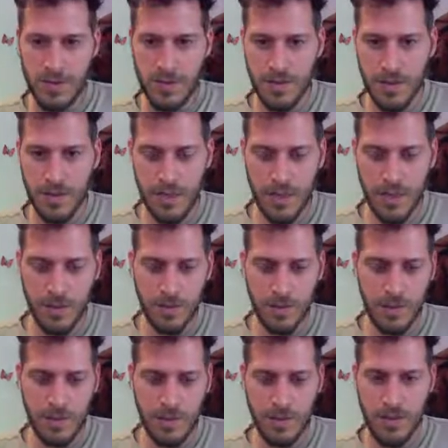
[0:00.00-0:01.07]
game
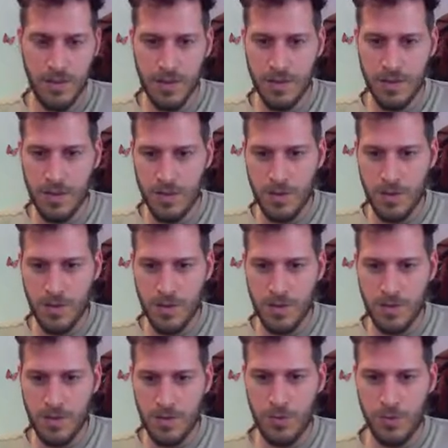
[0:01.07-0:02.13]

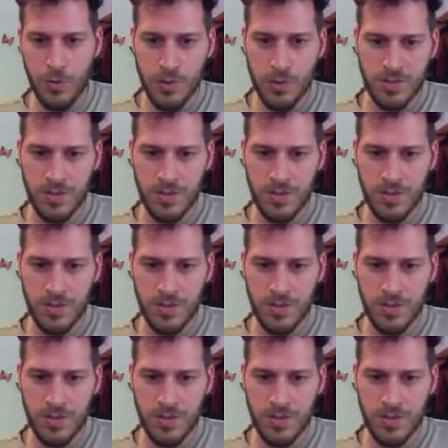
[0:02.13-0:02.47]
rules.